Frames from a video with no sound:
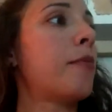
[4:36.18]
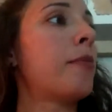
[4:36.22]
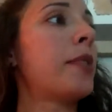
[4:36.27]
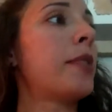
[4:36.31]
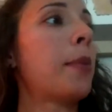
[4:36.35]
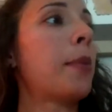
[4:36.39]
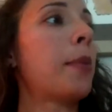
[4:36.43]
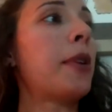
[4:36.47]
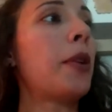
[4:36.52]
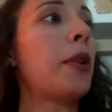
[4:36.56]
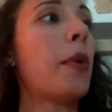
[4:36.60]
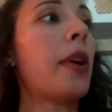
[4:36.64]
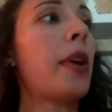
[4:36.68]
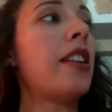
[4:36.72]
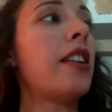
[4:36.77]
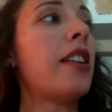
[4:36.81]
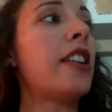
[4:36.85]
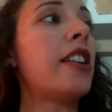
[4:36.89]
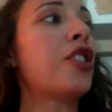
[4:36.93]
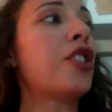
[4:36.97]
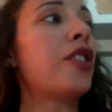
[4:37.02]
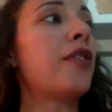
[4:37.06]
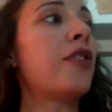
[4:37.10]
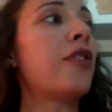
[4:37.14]
somebody went and
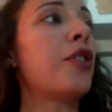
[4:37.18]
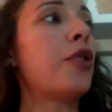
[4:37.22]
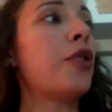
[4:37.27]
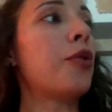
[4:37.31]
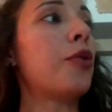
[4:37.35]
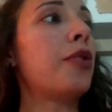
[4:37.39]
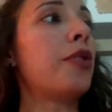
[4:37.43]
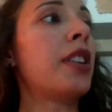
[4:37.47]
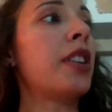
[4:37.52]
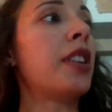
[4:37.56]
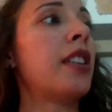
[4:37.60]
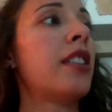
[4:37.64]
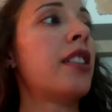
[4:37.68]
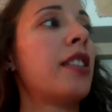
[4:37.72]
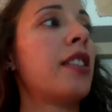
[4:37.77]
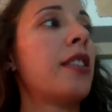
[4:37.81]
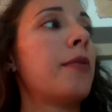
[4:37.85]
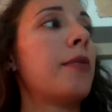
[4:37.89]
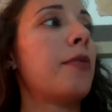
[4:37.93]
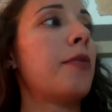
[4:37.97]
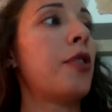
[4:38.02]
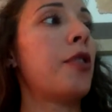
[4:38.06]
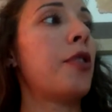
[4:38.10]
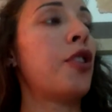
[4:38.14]
interviewed,
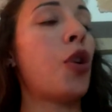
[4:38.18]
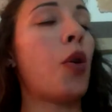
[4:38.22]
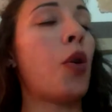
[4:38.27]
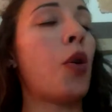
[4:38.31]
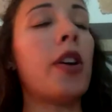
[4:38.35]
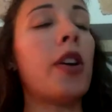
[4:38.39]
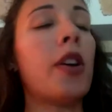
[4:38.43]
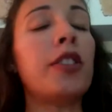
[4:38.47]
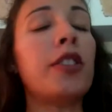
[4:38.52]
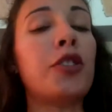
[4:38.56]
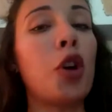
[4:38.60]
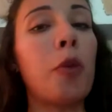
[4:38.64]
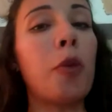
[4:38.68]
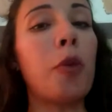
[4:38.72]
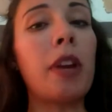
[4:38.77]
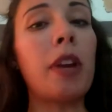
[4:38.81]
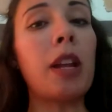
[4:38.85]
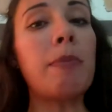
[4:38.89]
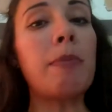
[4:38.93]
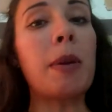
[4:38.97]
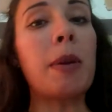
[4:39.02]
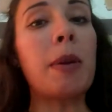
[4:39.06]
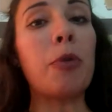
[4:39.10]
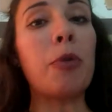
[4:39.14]
so
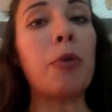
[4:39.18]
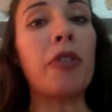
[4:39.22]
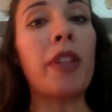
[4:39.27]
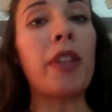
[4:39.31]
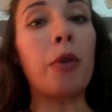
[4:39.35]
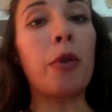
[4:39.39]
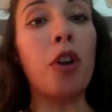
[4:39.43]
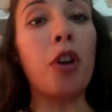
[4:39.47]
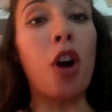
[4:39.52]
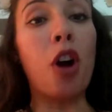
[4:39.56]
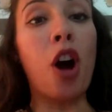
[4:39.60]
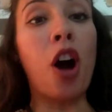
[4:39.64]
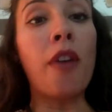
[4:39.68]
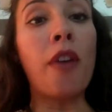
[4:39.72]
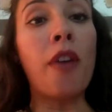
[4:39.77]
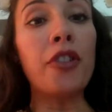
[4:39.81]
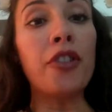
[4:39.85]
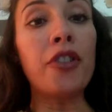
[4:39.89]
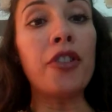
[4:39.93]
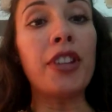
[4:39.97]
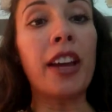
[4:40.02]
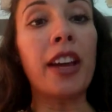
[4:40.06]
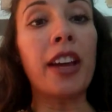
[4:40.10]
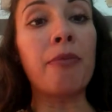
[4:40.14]
many people. They were on
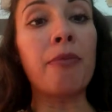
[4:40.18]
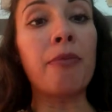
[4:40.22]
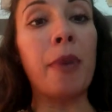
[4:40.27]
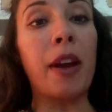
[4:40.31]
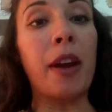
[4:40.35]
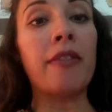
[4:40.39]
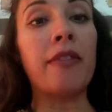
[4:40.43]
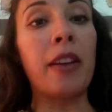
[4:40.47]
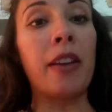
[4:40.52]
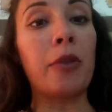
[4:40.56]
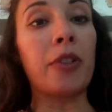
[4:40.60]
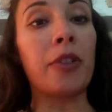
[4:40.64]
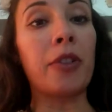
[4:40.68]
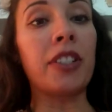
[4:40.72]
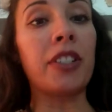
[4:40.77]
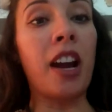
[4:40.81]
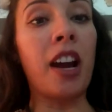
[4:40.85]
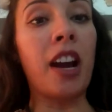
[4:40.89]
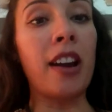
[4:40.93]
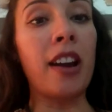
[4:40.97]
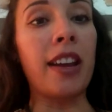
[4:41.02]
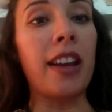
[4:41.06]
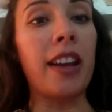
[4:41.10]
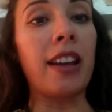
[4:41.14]
their deathbed, they were
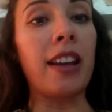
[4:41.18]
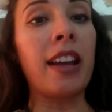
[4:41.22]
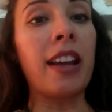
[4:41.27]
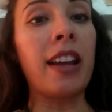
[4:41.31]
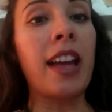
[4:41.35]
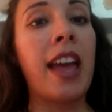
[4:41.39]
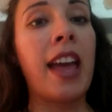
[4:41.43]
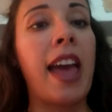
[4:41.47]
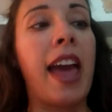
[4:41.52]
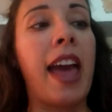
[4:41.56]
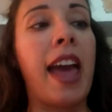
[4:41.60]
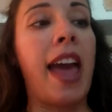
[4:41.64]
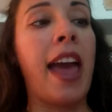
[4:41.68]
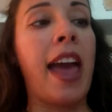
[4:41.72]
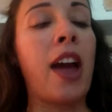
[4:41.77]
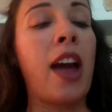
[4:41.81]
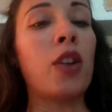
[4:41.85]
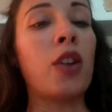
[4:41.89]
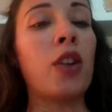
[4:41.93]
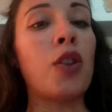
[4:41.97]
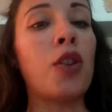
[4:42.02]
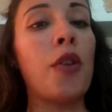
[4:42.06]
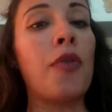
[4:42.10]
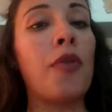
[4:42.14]
dying,
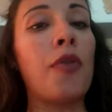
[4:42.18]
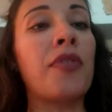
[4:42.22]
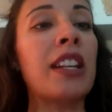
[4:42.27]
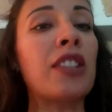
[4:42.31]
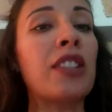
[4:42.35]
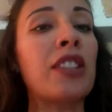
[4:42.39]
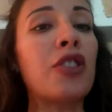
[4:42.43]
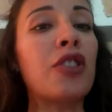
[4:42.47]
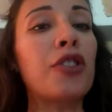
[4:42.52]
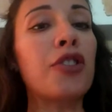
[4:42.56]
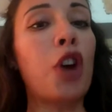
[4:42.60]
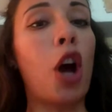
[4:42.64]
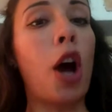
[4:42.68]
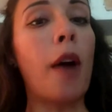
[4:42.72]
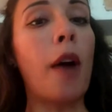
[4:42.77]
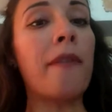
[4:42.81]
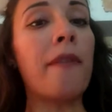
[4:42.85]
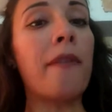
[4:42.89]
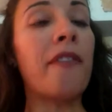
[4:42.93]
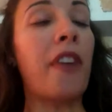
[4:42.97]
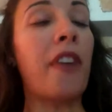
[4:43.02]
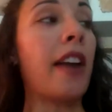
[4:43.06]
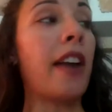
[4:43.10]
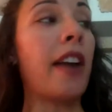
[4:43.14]
and these are the
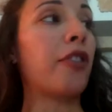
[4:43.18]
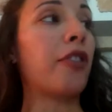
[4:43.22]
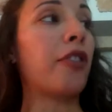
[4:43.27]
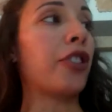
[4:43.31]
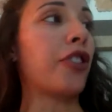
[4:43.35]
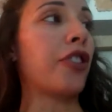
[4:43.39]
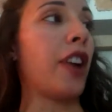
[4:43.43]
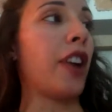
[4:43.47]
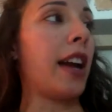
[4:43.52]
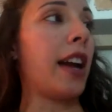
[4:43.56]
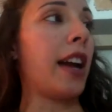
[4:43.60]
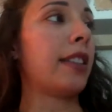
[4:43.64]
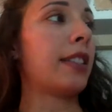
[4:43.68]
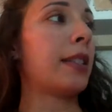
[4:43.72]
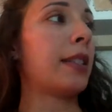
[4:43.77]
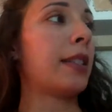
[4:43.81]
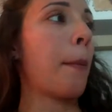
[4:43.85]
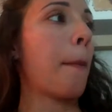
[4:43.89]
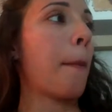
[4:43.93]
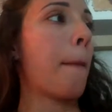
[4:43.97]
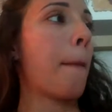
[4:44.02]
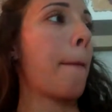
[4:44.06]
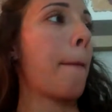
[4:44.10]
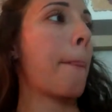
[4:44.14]
top 5 regrets.
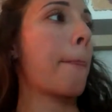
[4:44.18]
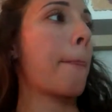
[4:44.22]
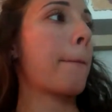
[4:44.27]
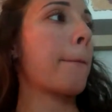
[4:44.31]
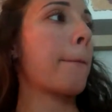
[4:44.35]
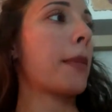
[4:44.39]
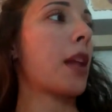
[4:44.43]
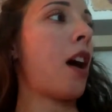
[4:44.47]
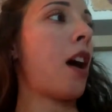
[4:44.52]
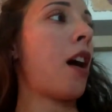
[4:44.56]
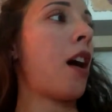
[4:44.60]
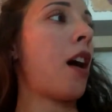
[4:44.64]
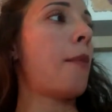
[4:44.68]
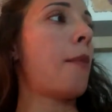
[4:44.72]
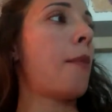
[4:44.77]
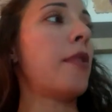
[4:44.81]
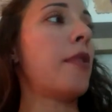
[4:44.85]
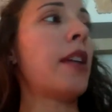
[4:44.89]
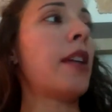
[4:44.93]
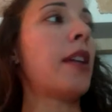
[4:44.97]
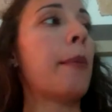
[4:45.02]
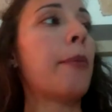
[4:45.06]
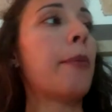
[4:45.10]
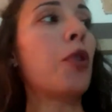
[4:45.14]

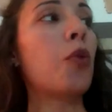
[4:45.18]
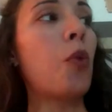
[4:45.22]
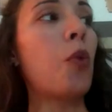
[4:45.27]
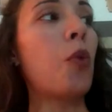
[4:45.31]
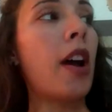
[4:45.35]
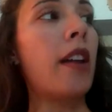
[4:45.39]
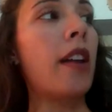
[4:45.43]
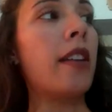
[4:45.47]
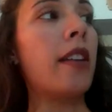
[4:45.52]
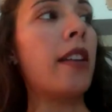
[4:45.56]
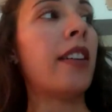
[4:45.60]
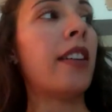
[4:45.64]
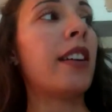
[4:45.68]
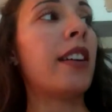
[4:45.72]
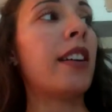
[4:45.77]
Number 1,